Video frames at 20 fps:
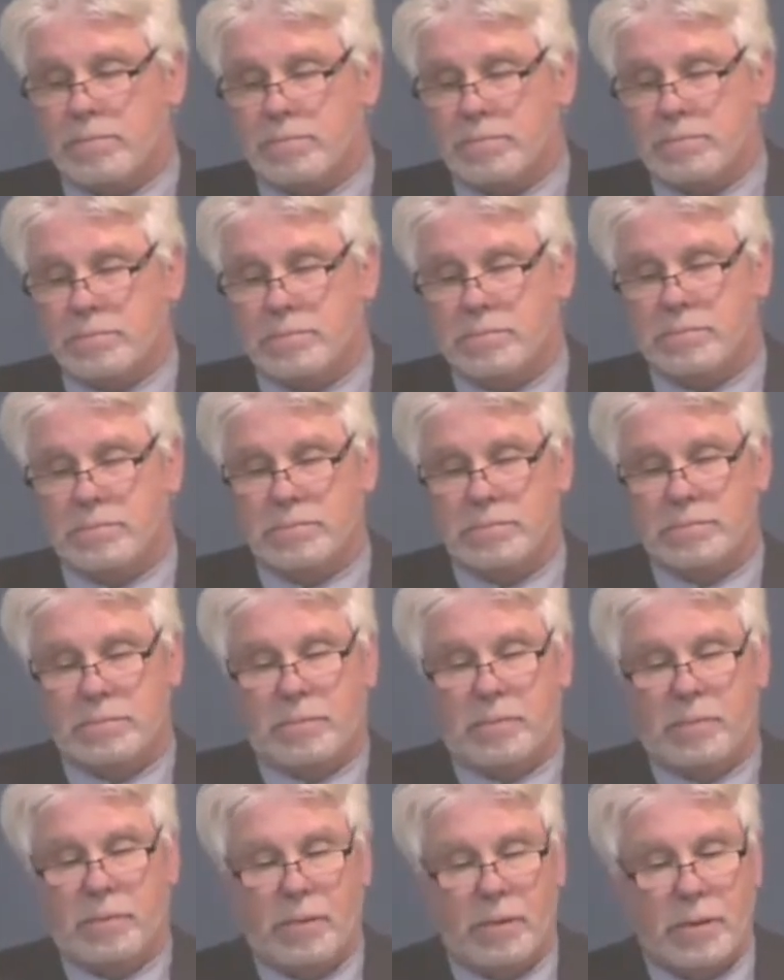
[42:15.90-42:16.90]

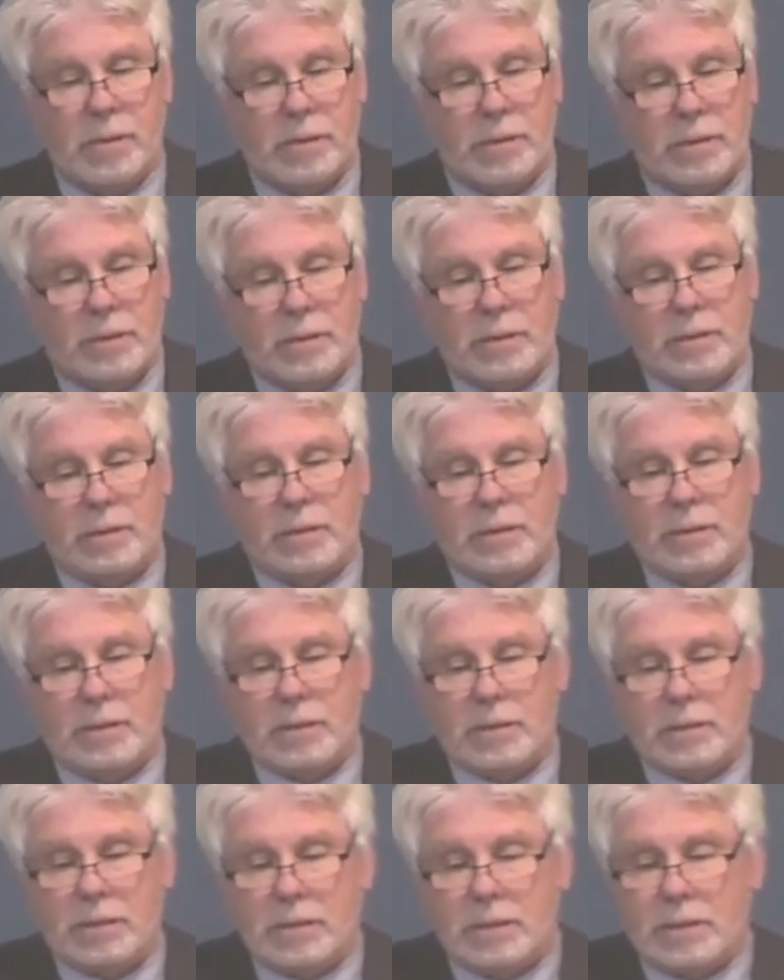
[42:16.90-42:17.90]

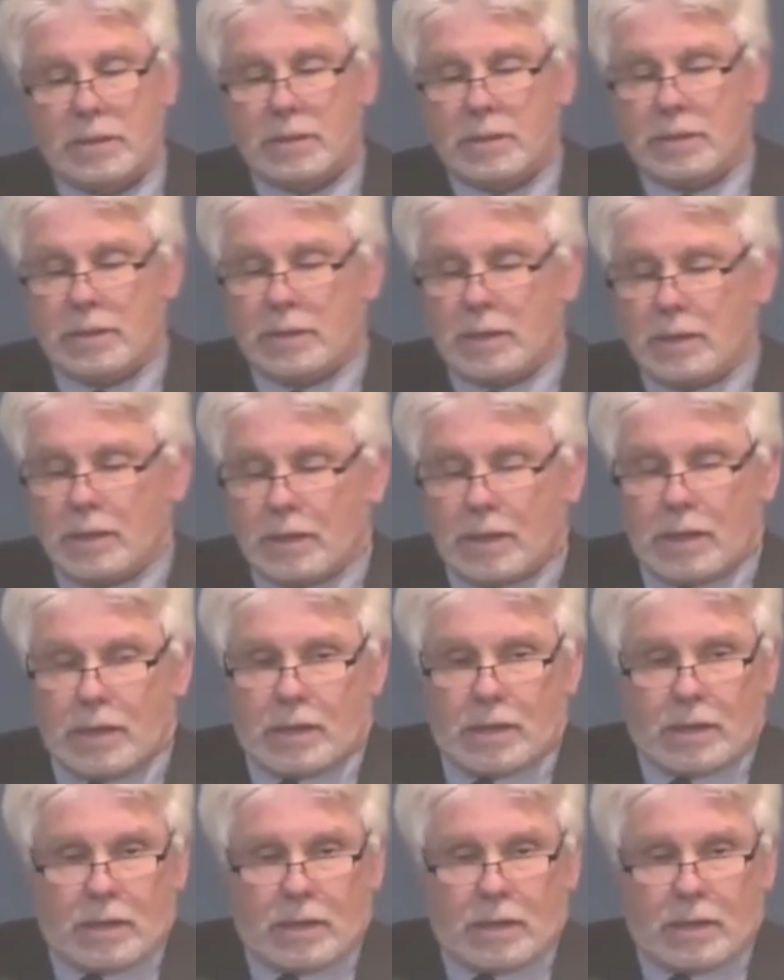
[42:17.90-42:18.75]
(silence)